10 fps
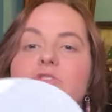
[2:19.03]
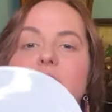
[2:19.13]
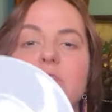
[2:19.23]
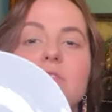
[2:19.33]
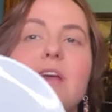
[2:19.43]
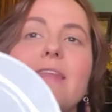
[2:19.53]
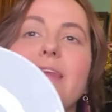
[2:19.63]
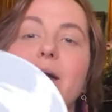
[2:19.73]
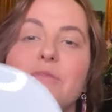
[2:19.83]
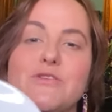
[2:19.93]
not
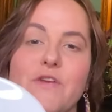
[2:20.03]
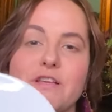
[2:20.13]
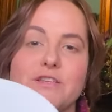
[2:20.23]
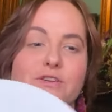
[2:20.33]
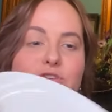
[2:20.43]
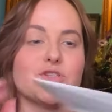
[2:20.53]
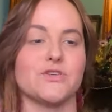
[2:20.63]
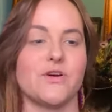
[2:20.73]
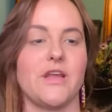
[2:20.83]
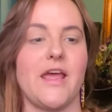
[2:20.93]
that much fancier,
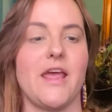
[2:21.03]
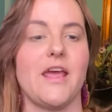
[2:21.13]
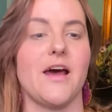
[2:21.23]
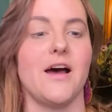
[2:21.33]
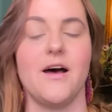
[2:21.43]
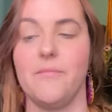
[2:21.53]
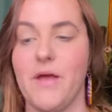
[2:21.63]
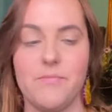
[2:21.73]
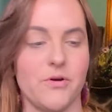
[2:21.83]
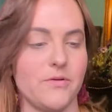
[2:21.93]
just on a
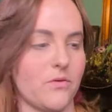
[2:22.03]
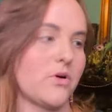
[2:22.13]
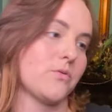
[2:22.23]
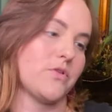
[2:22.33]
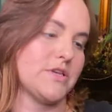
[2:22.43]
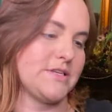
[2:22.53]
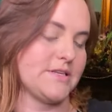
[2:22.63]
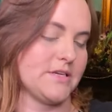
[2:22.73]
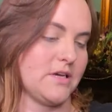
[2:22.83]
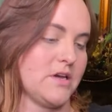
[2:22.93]
paper, or well, this
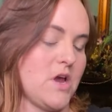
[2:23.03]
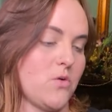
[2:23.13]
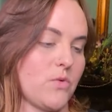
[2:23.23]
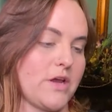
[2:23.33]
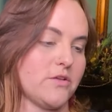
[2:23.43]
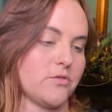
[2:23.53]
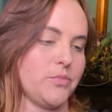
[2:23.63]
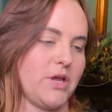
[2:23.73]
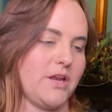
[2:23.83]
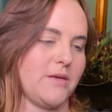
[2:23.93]
is a
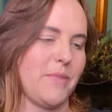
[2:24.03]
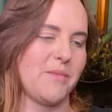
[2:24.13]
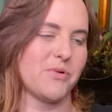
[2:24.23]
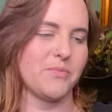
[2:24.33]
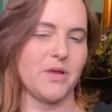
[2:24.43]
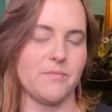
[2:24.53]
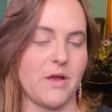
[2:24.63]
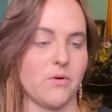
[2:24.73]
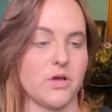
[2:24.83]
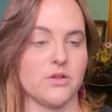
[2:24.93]
regular plate. A paper plate
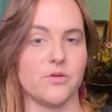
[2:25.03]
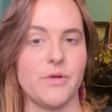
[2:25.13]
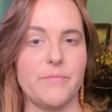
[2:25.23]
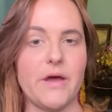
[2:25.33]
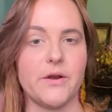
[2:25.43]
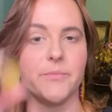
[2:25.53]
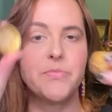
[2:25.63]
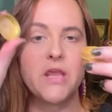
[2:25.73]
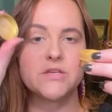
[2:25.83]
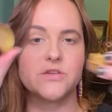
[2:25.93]
might work a little bit better.
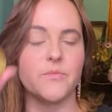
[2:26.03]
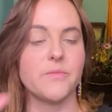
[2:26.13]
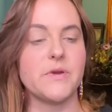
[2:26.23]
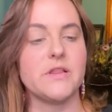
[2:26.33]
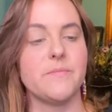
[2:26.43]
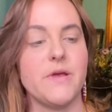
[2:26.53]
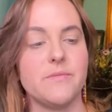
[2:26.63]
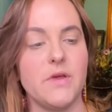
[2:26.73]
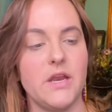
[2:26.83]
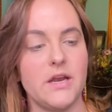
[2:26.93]
So I'm opening the
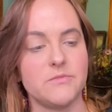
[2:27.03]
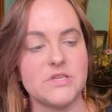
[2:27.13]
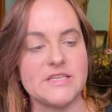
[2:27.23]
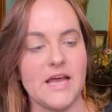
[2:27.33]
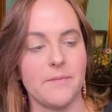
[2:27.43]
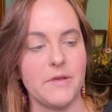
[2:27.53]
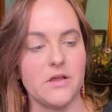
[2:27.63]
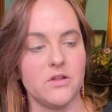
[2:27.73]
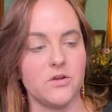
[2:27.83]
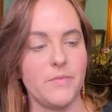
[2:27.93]
pigment and I'm just
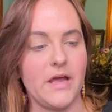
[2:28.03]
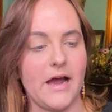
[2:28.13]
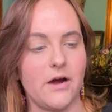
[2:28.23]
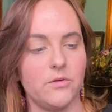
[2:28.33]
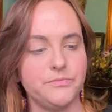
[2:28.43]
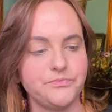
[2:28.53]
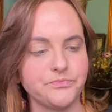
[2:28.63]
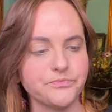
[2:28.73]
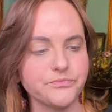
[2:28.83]
tapping a little bit out.